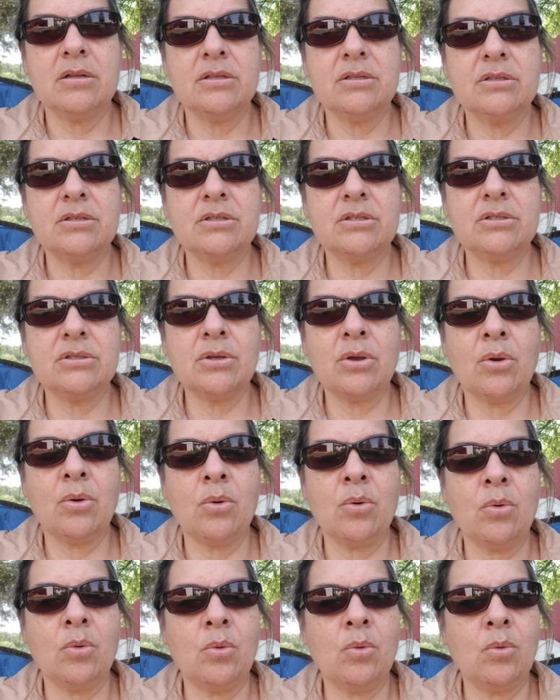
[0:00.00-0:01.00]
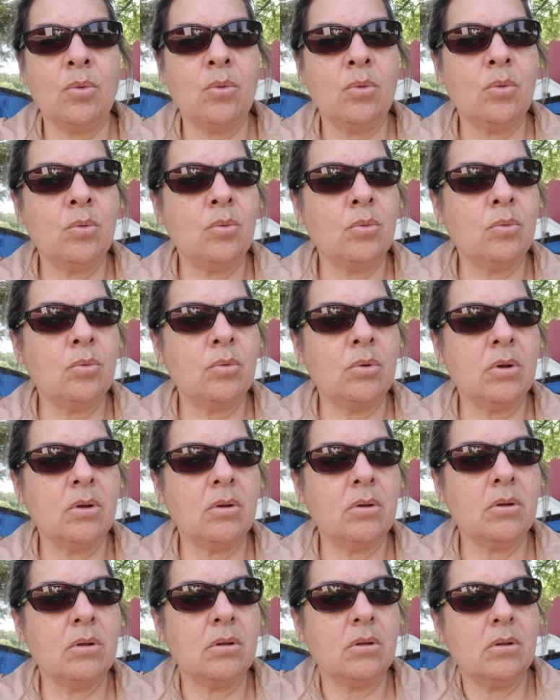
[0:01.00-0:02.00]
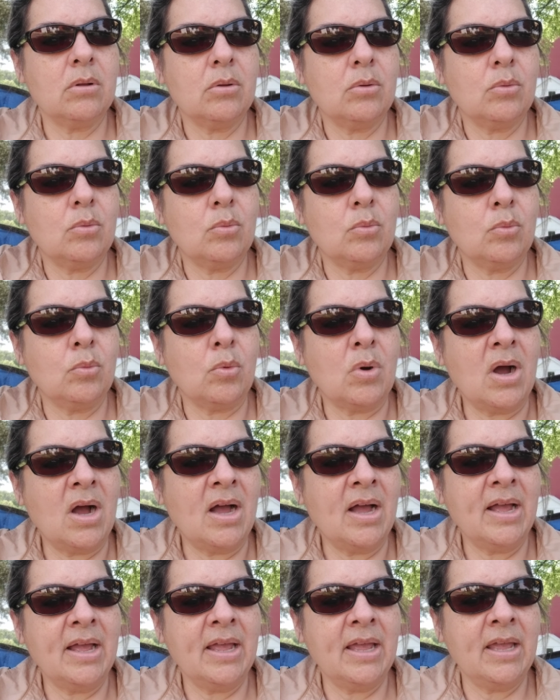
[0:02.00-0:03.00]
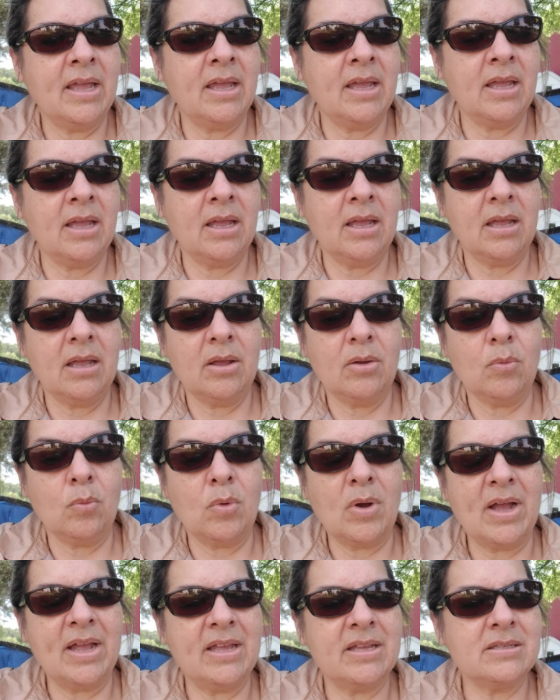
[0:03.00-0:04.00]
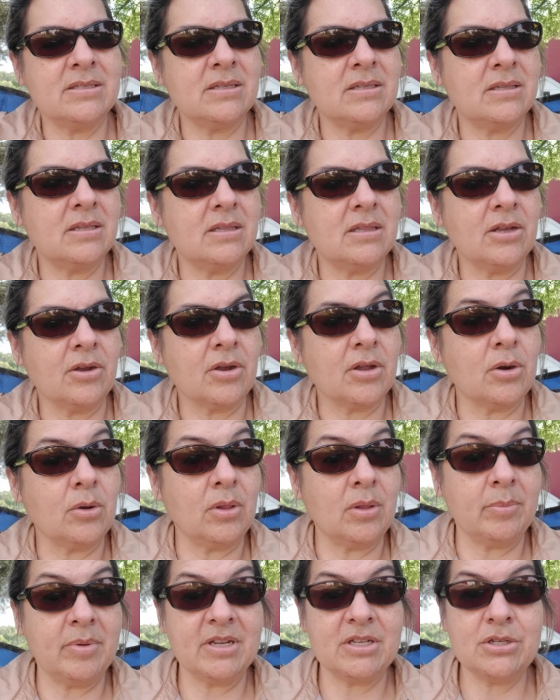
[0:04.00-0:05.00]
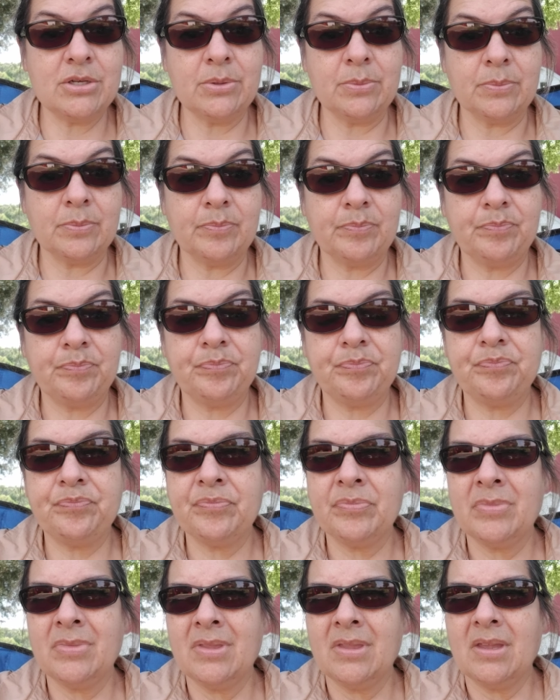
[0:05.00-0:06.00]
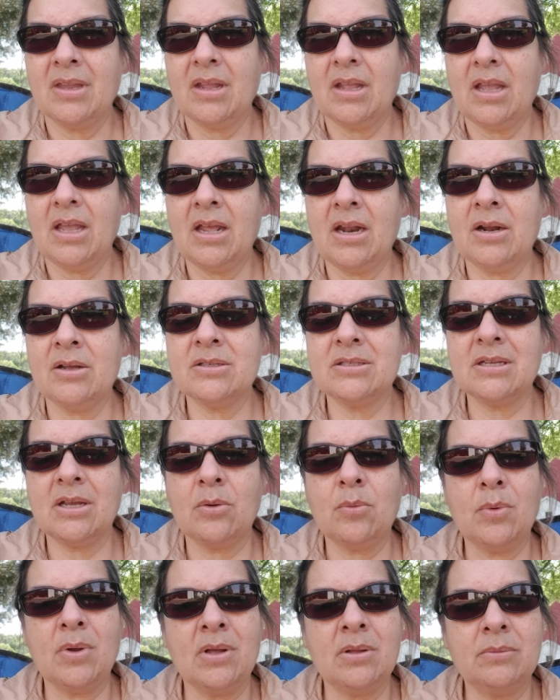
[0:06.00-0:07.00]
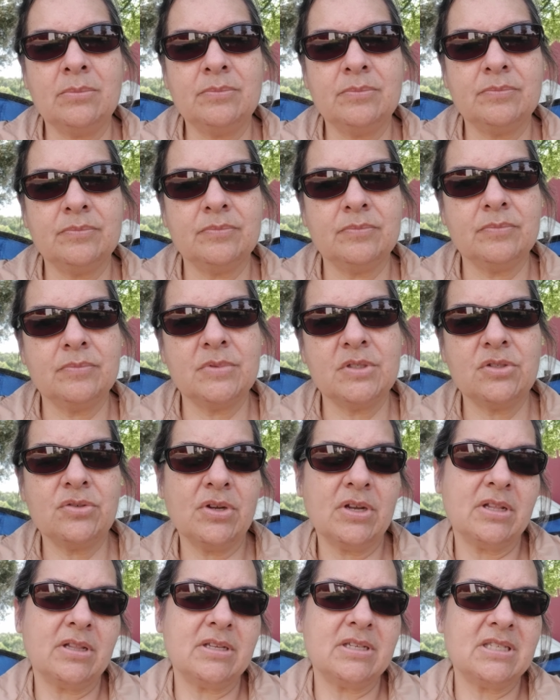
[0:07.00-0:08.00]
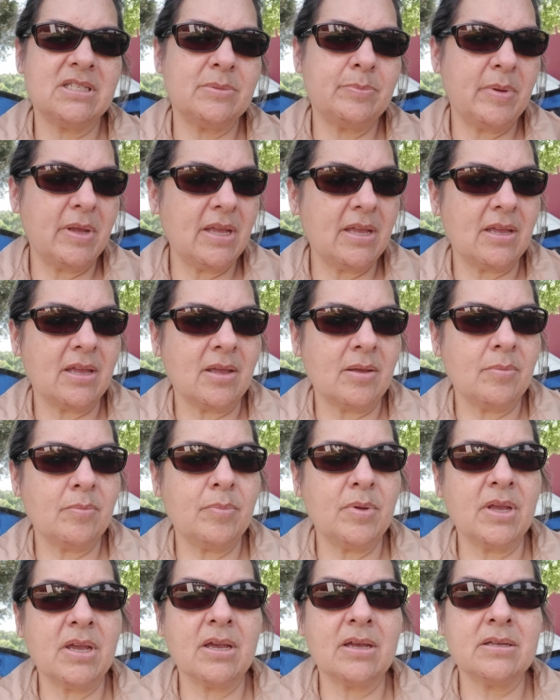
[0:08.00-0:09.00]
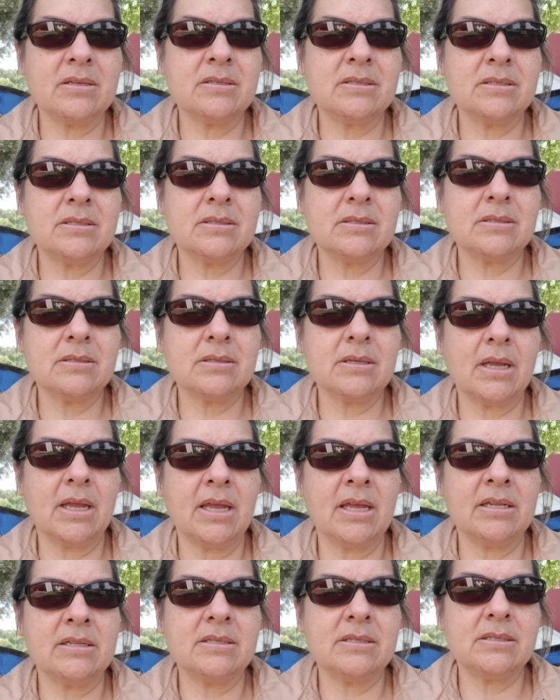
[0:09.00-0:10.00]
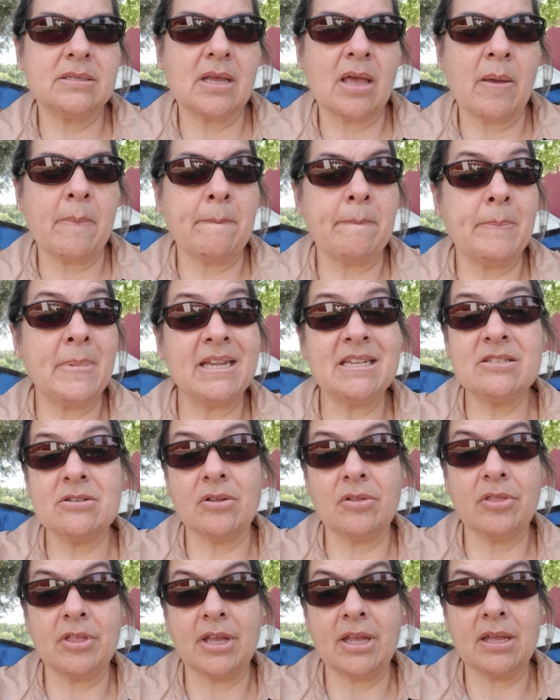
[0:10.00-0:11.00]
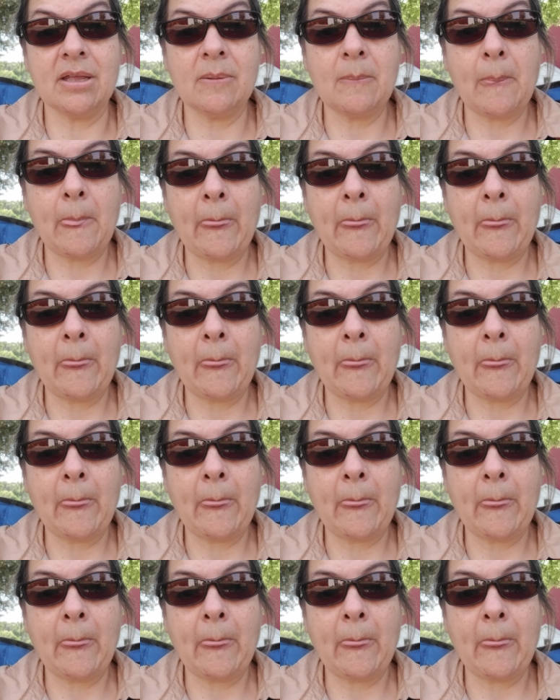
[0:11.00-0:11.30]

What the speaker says: So why is it that there can only be 2? And I was like, well, strictly speaking, because it's a mental thing,